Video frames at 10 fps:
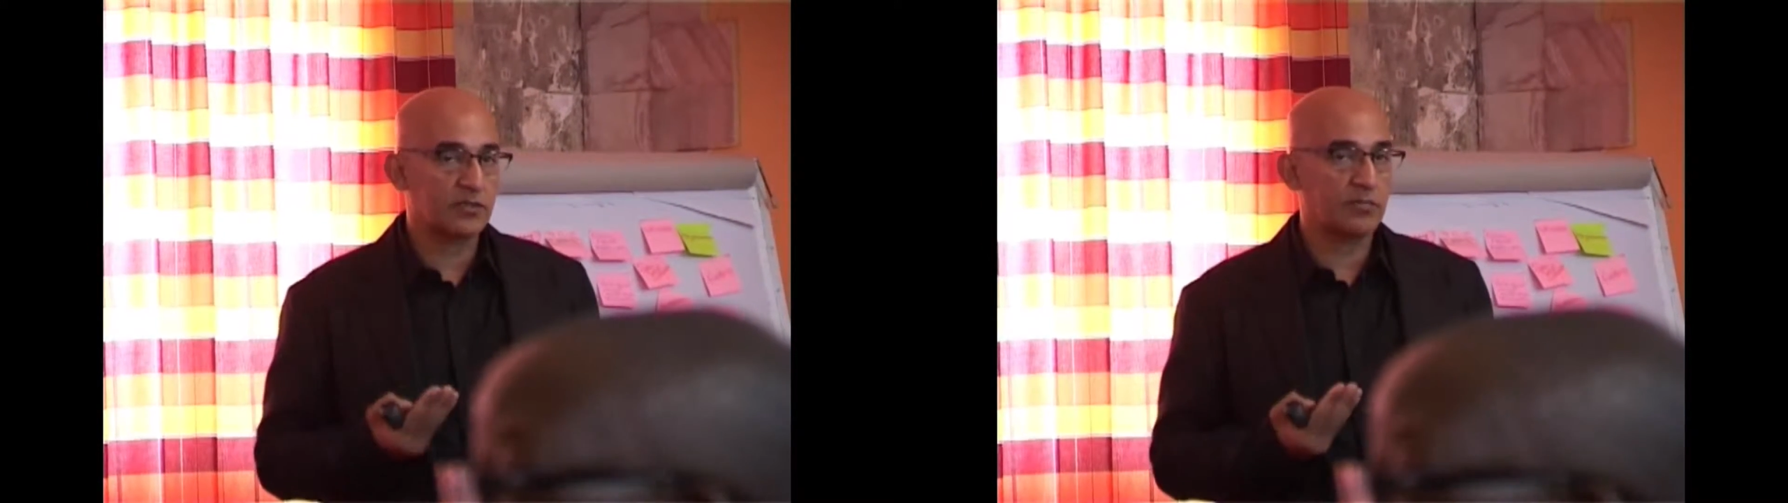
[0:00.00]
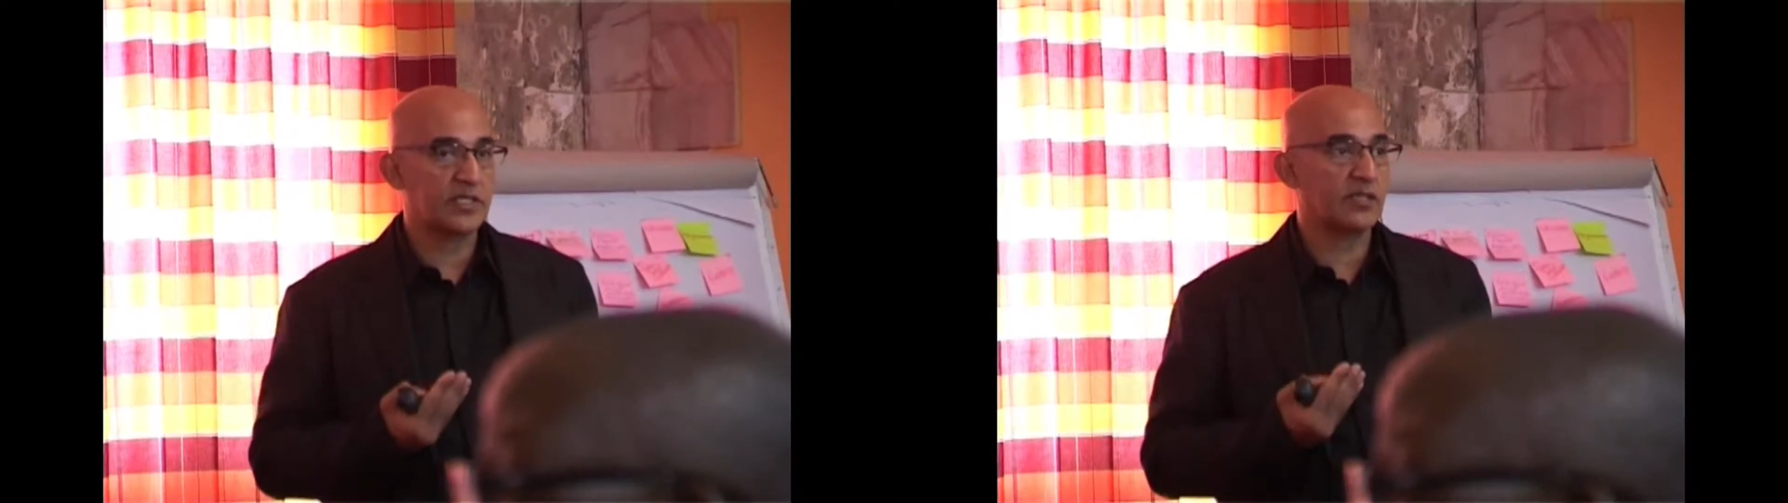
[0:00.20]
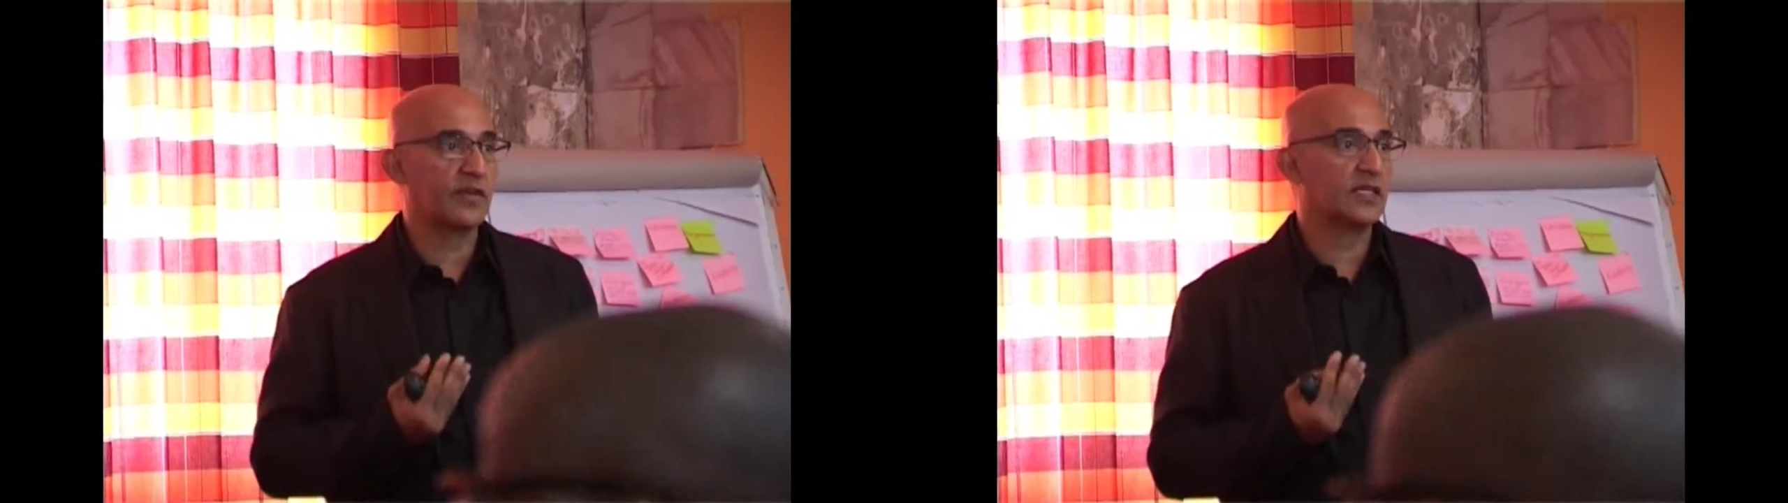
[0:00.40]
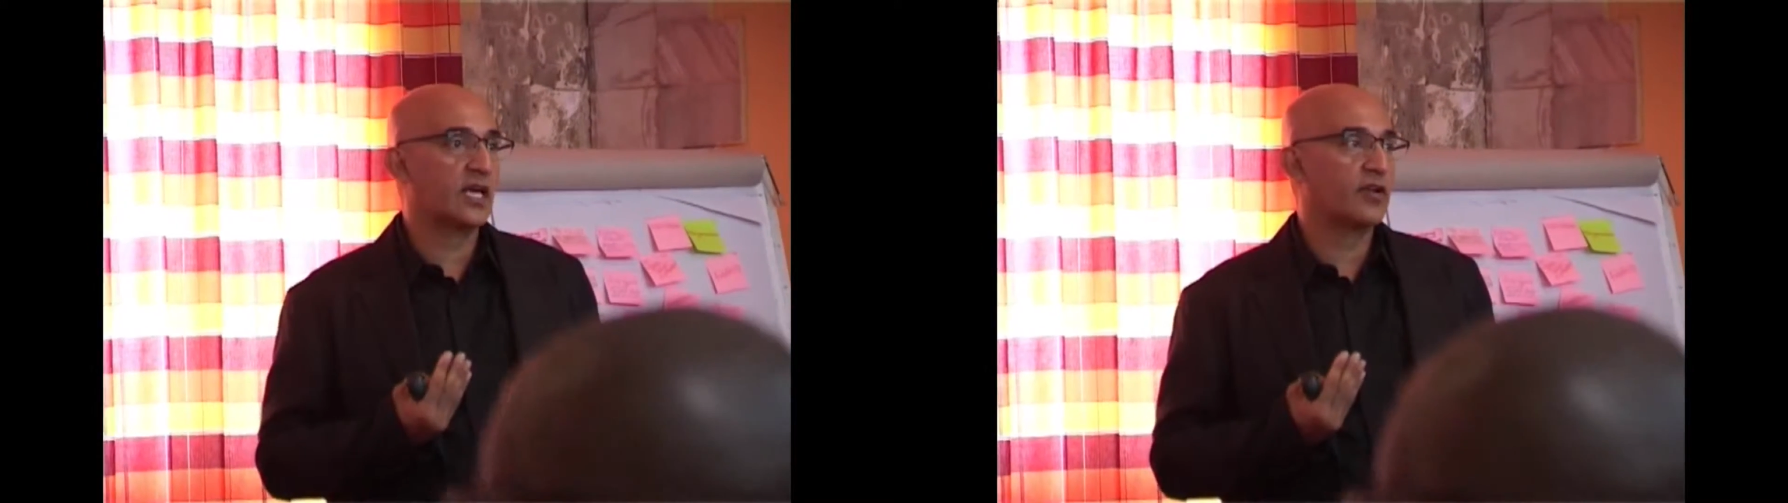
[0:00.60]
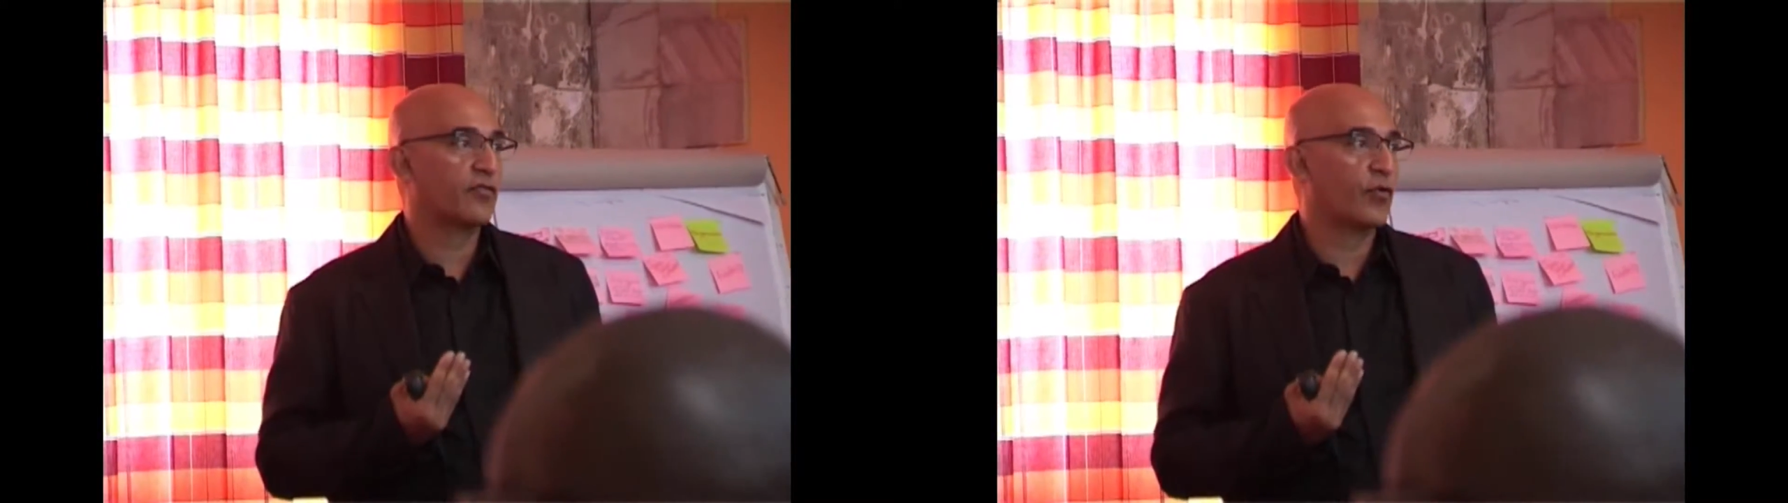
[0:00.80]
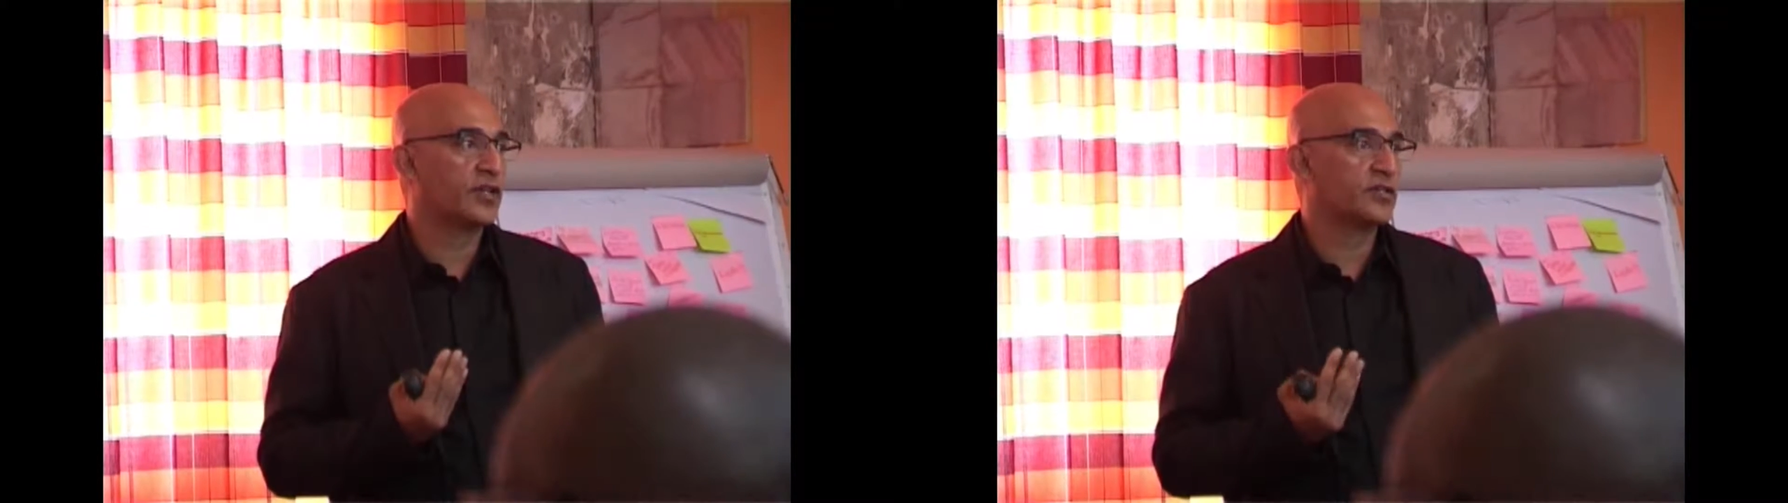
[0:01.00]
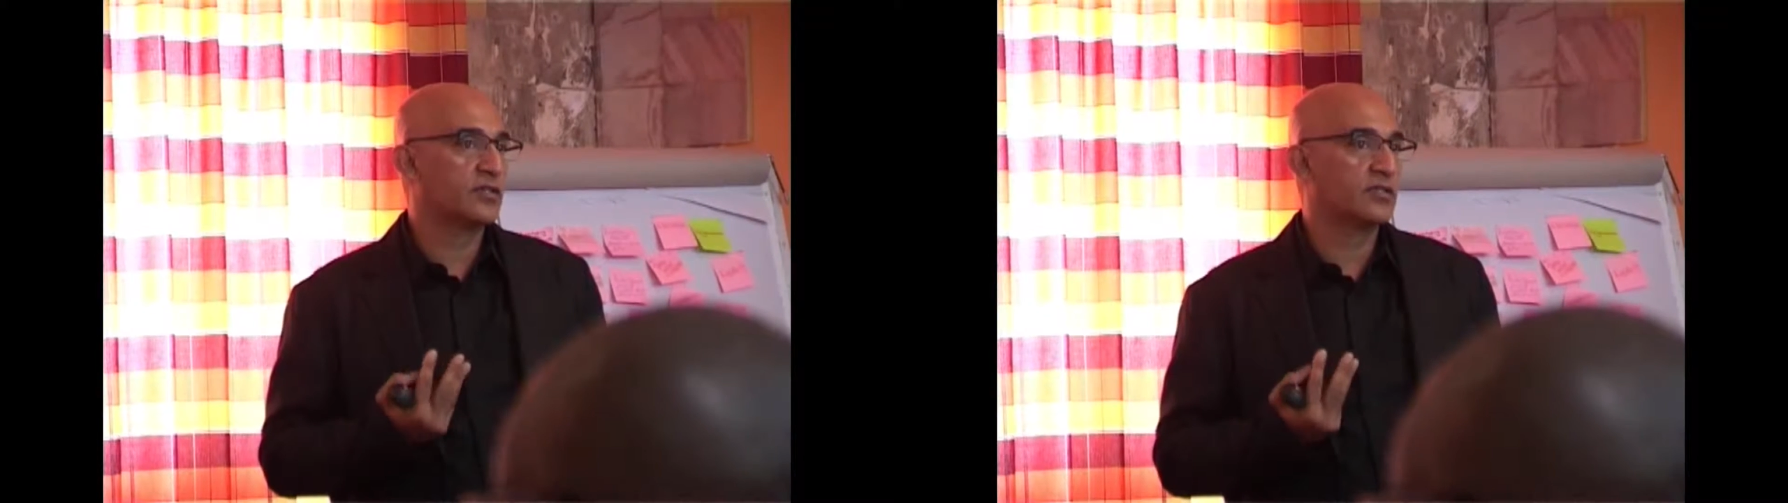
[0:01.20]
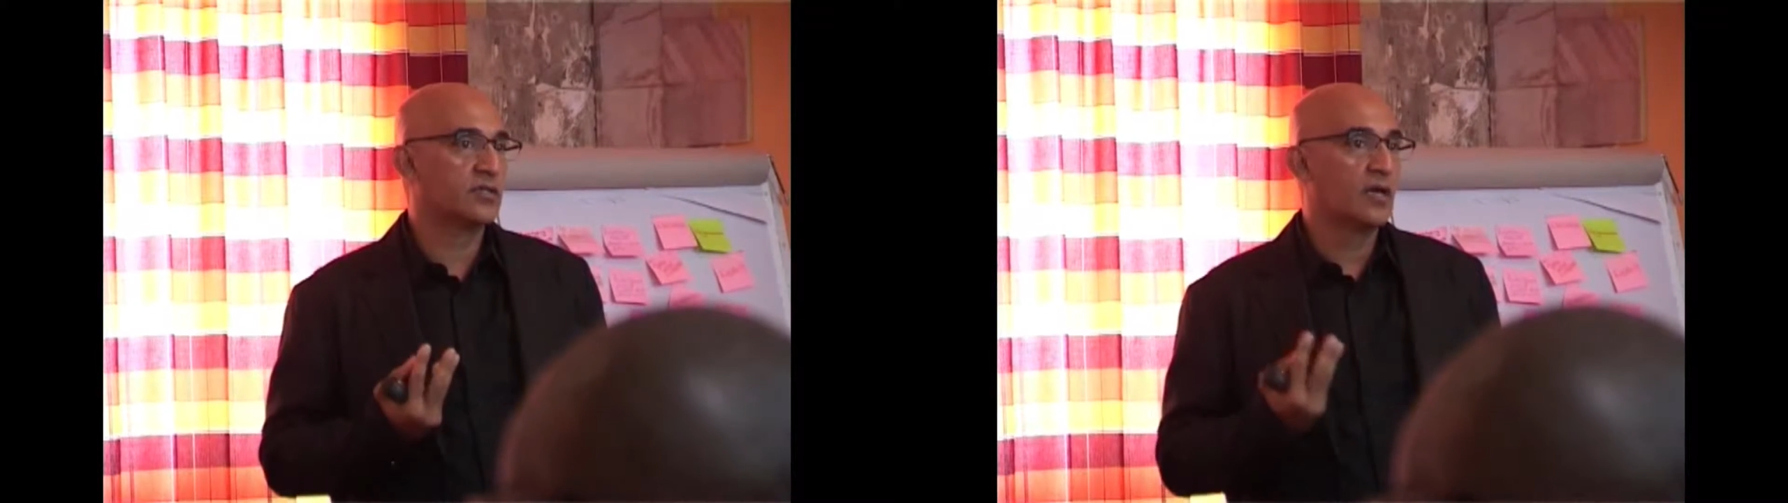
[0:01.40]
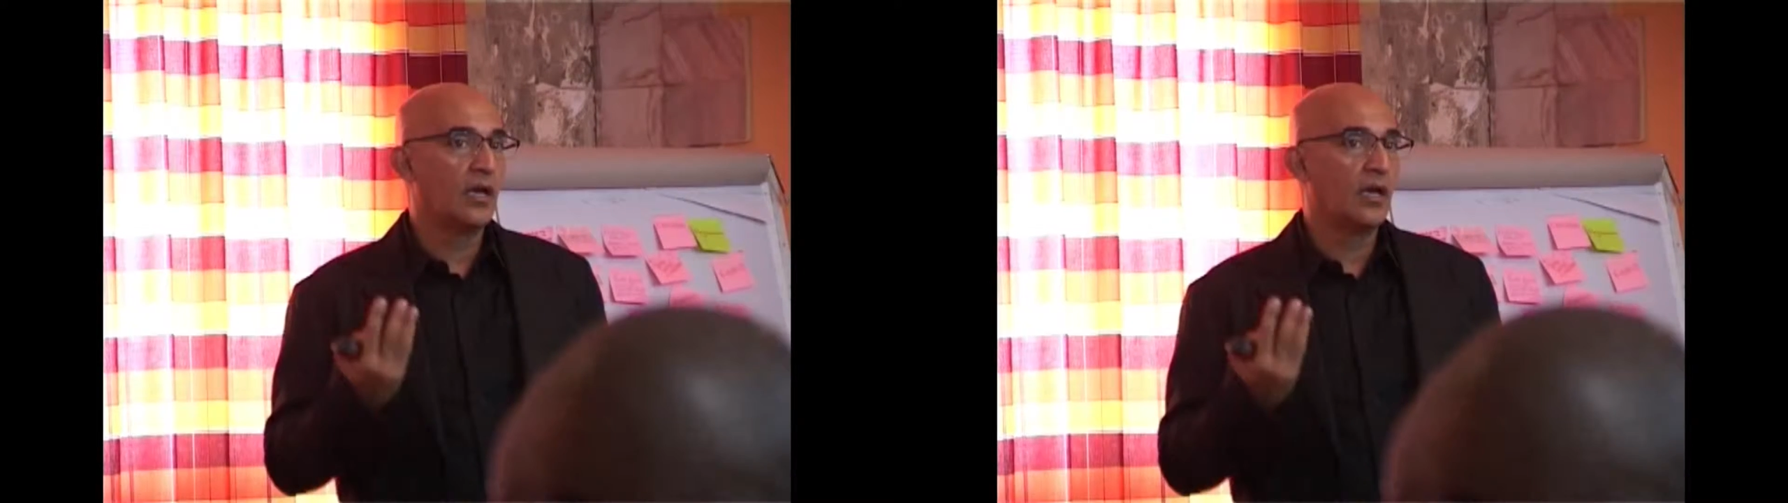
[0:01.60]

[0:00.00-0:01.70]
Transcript: specific set of questions